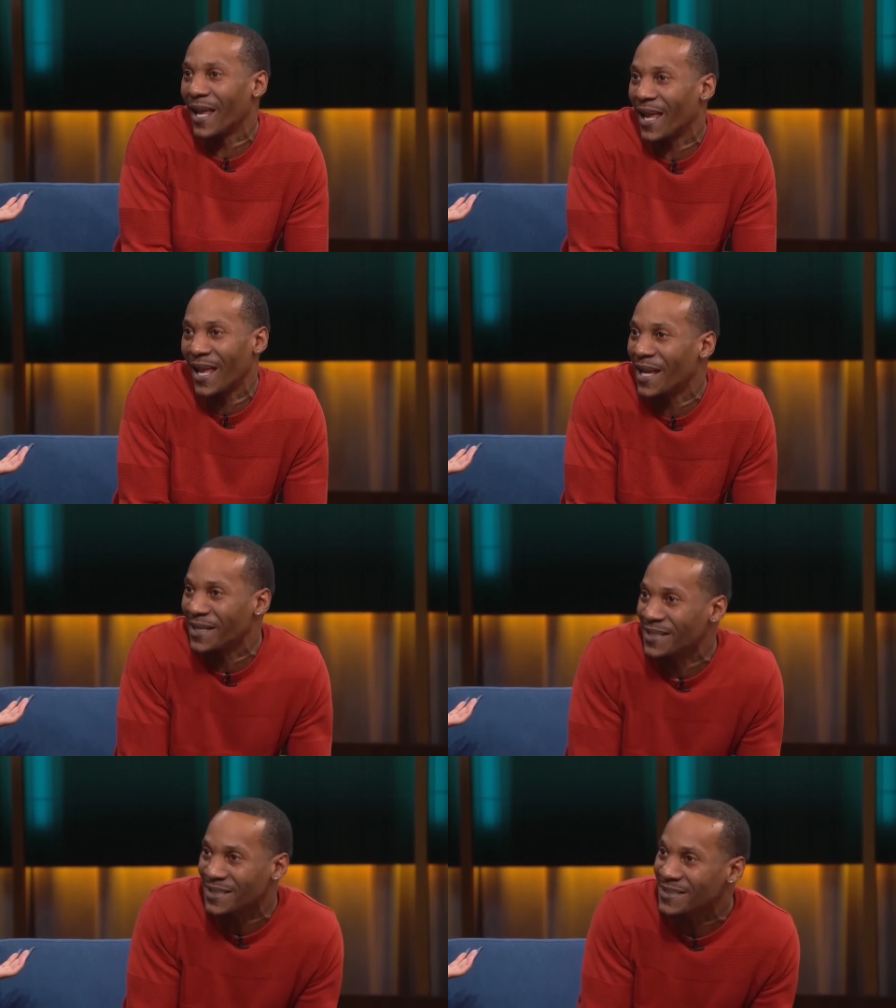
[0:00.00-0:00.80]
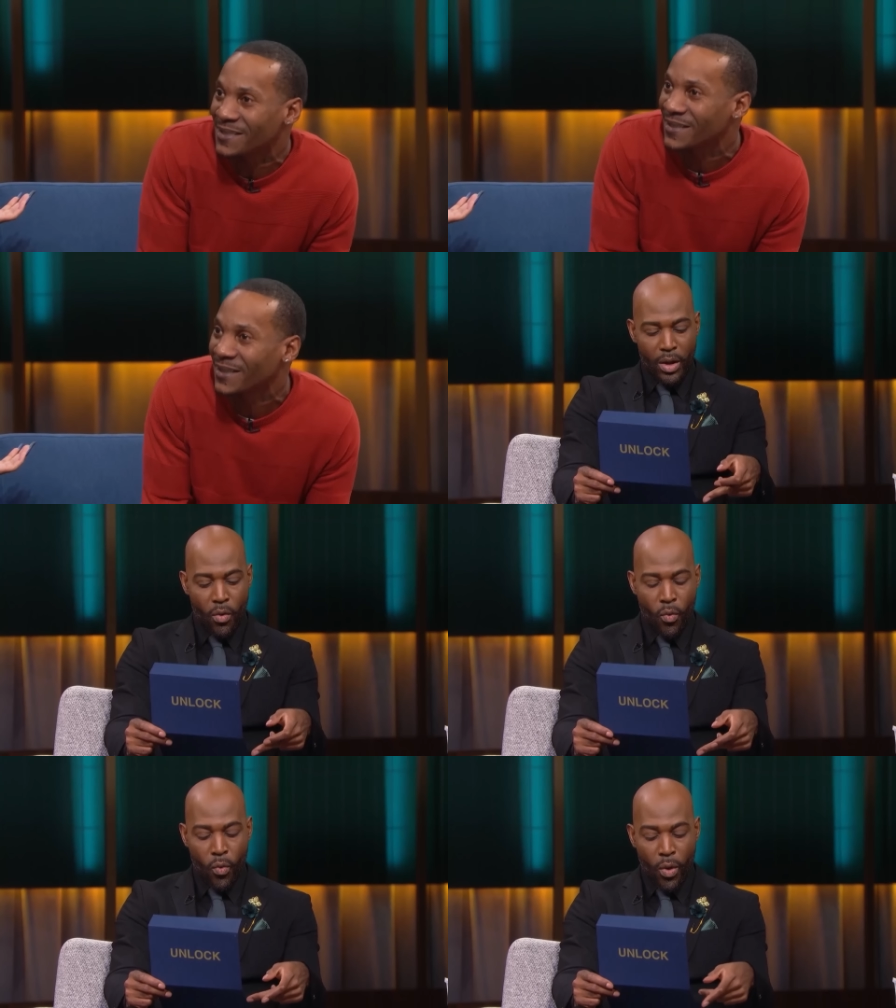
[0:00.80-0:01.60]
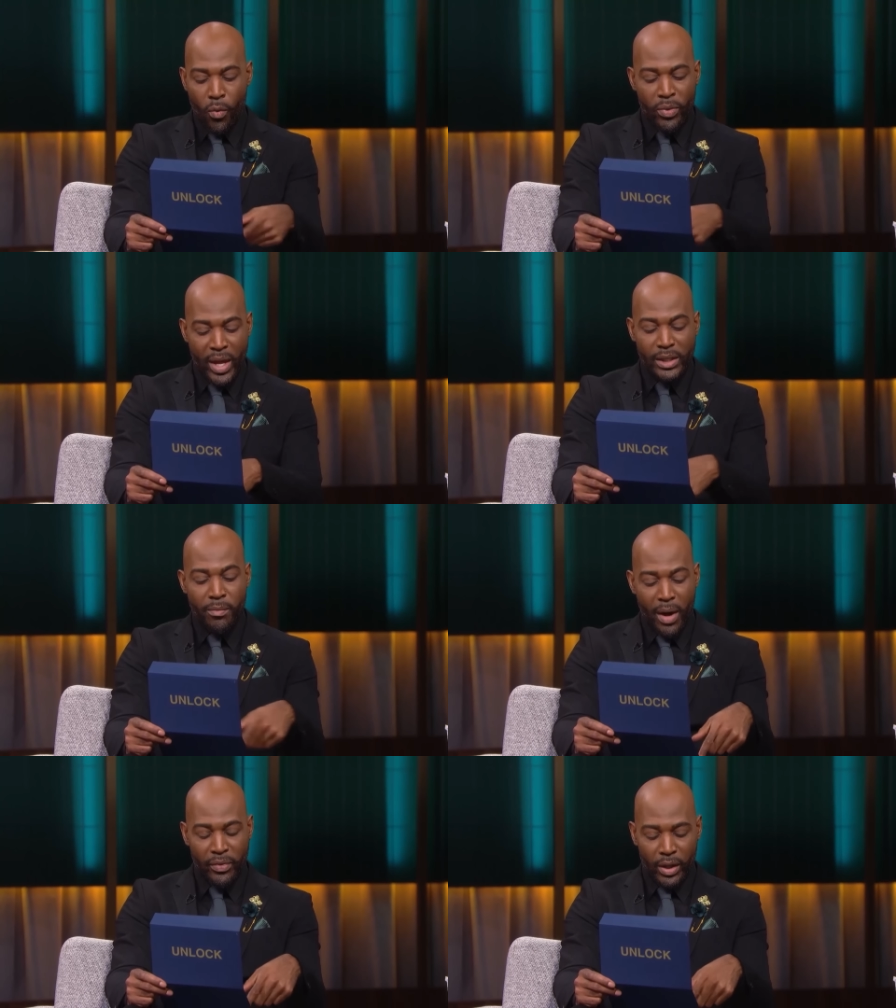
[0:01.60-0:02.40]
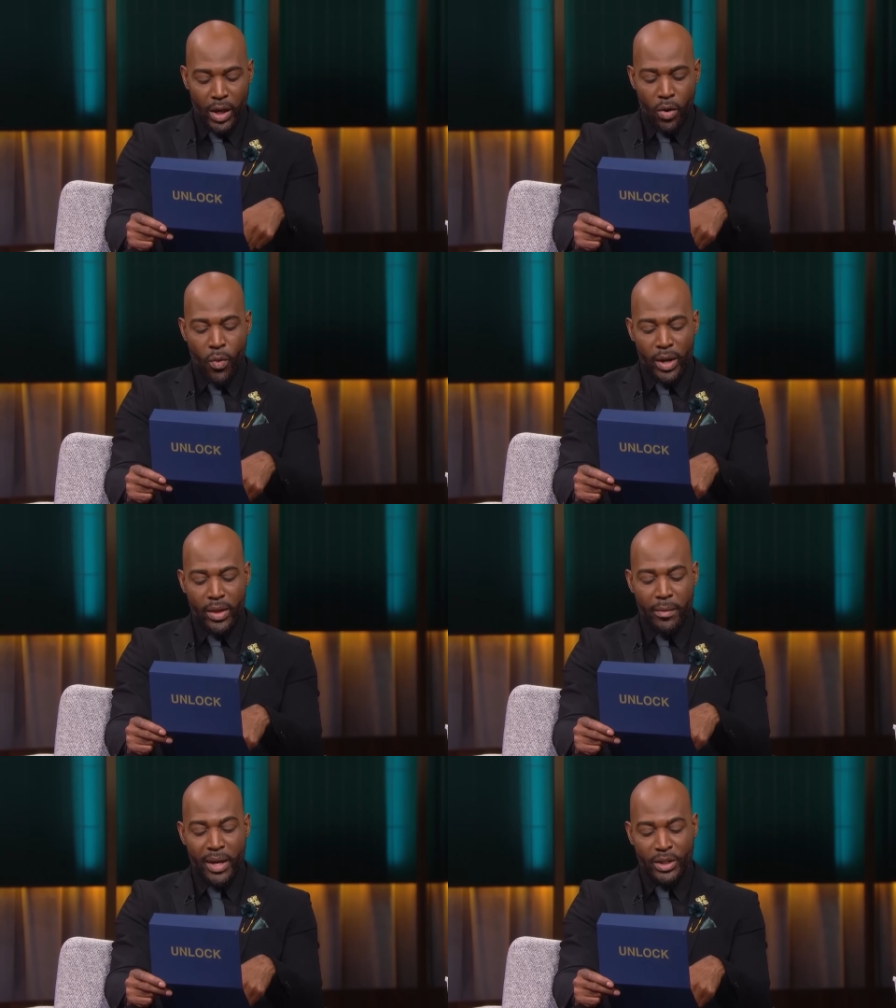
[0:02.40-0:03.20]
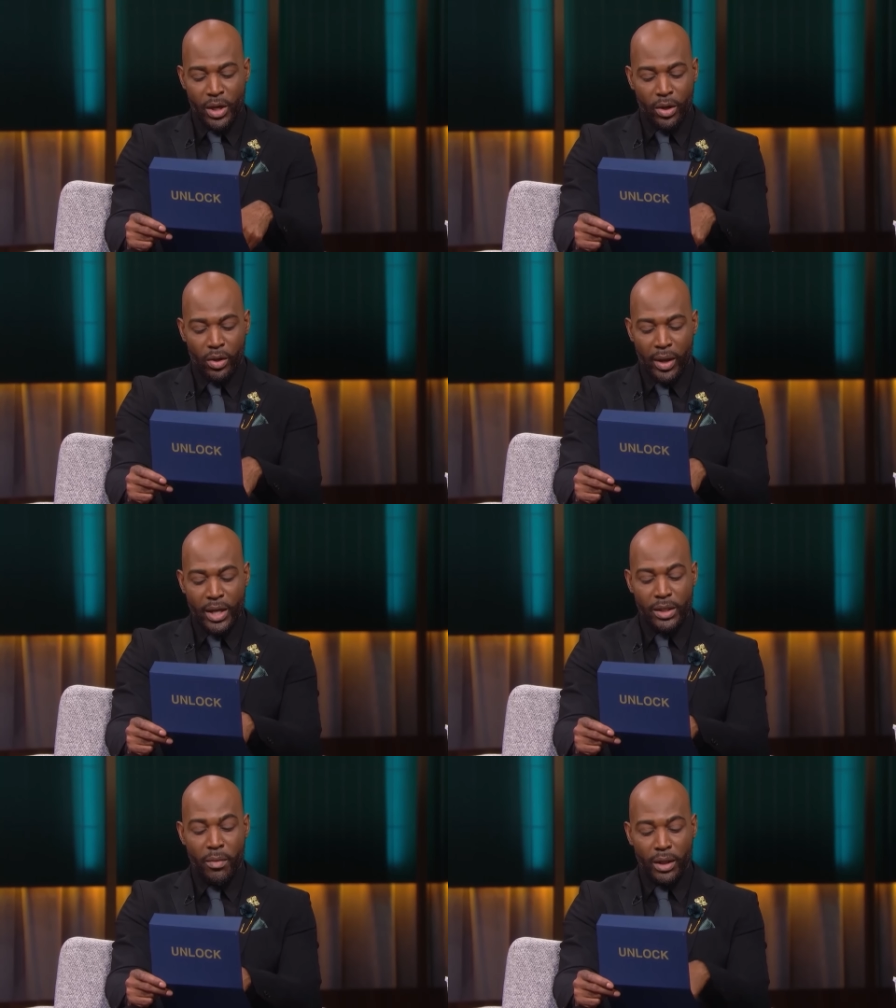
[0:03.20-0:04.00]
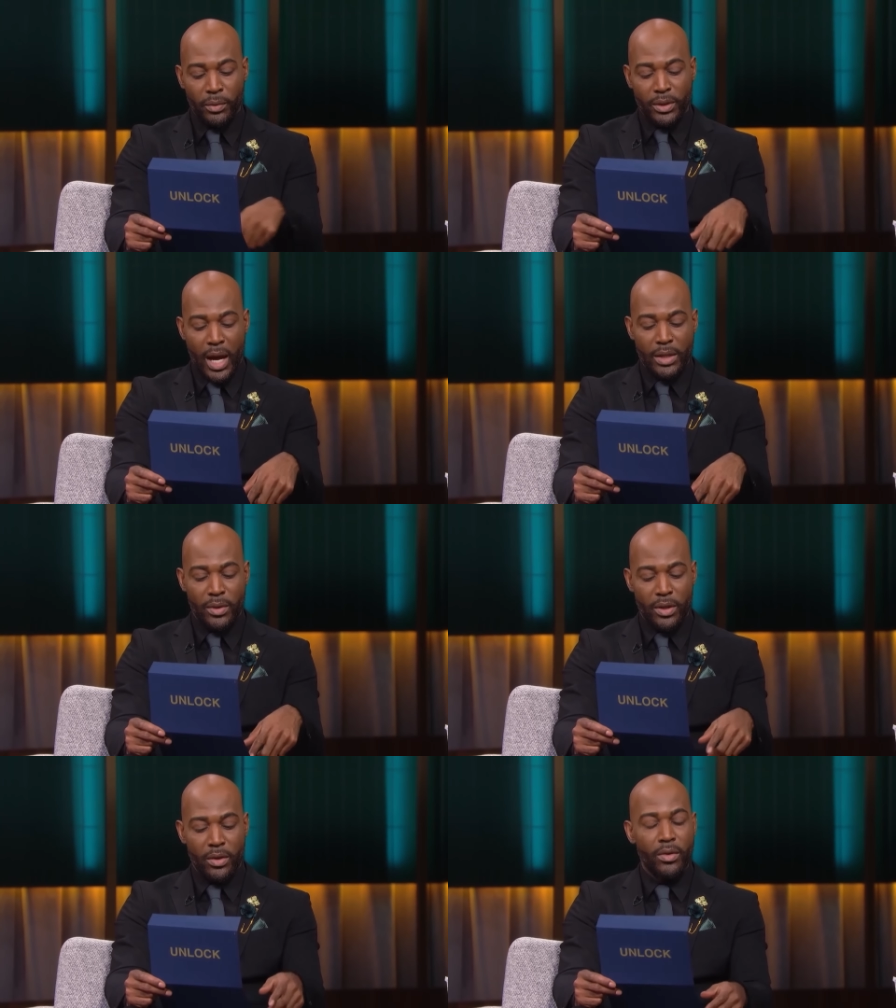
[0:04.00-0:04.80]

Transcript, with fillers: times this month alone, one of them has shared her location multiple times. And see, times I don't